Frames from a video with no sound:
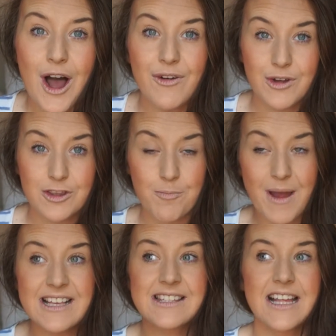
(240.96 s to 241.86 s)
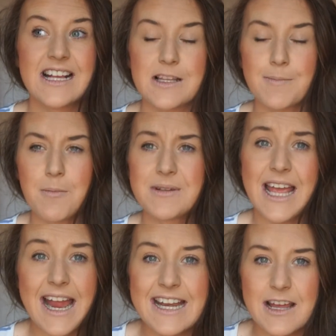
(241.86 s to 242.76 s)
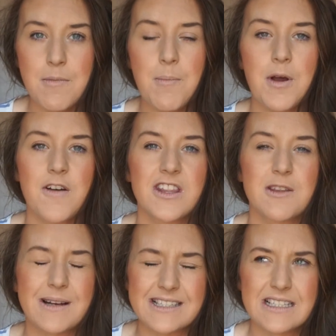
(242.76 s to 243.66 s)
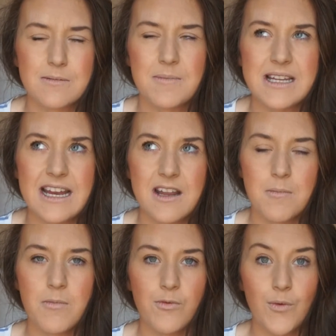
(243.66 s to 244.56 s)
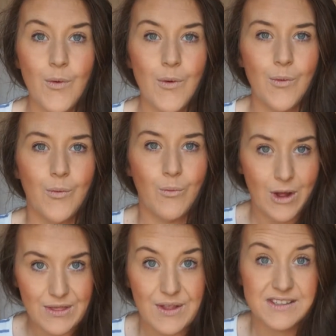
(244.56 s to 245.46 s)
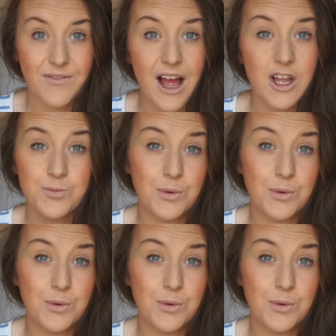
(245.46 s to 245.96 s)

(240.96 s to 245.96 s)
I've heard the best things about Botanium, but I've heard the best things about Botanium for when there's a rash.